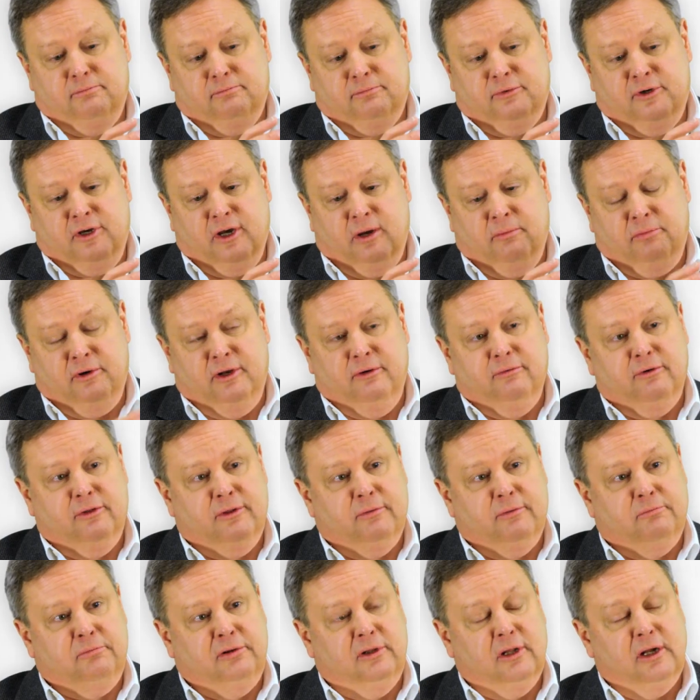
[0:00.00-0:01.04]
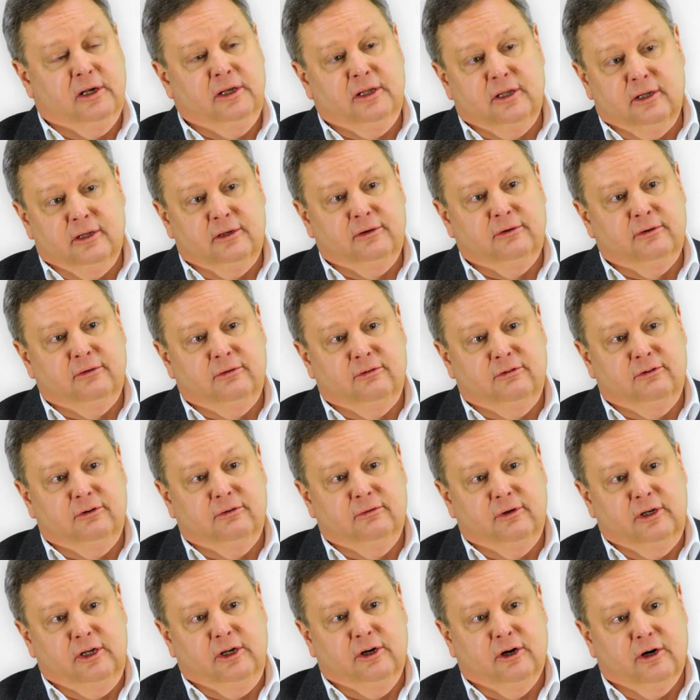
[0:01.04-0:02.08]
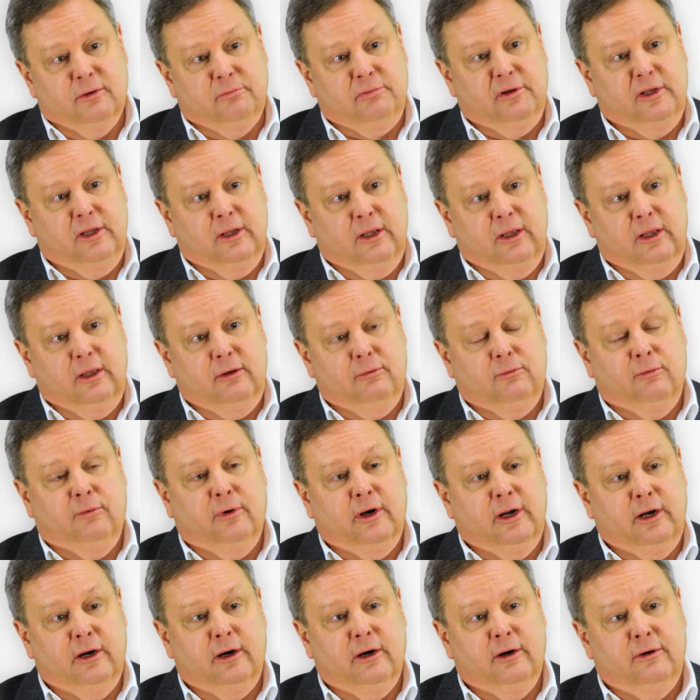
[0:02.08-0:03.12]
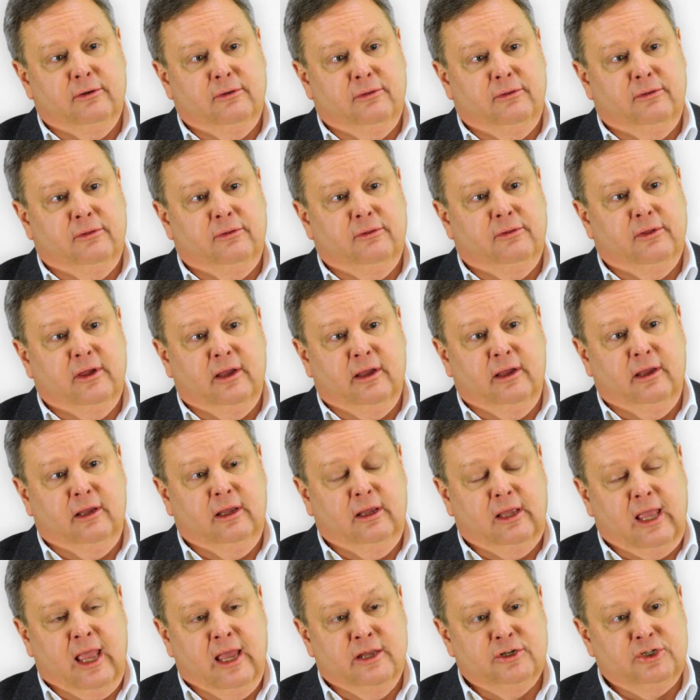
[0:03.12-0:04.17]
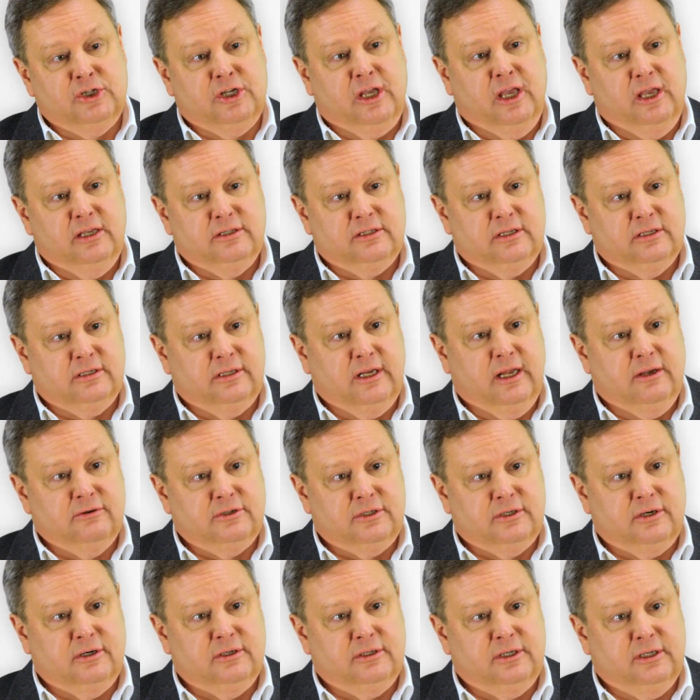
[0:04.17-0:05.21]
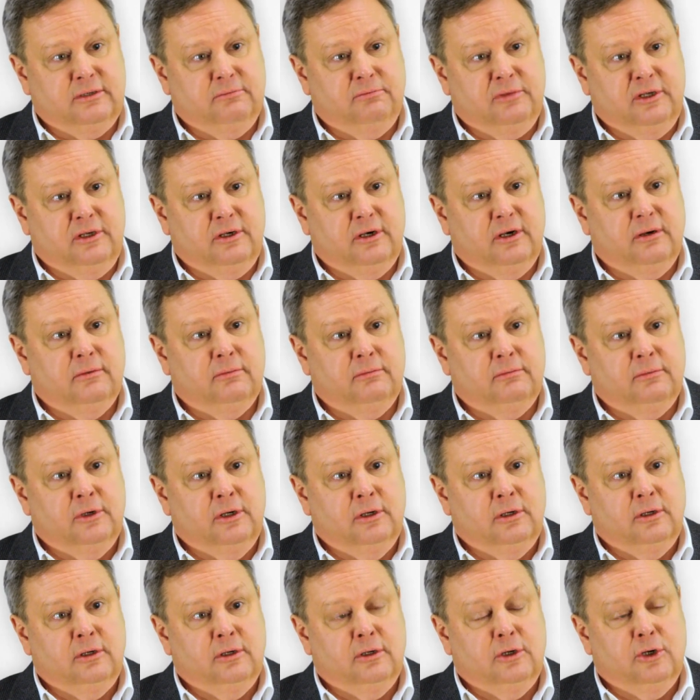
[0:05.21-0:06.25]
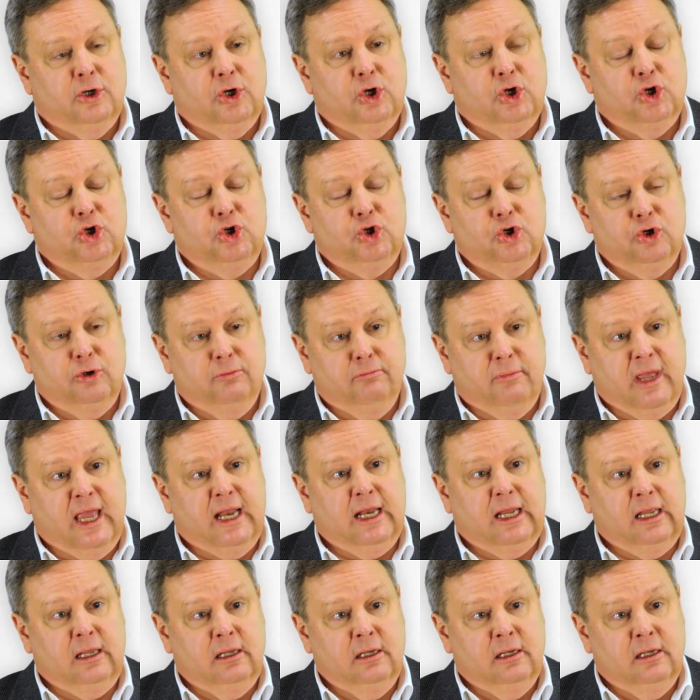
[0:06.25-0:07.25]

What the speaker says: Company with a plugin to an ERP where the edge cases now start to become too many.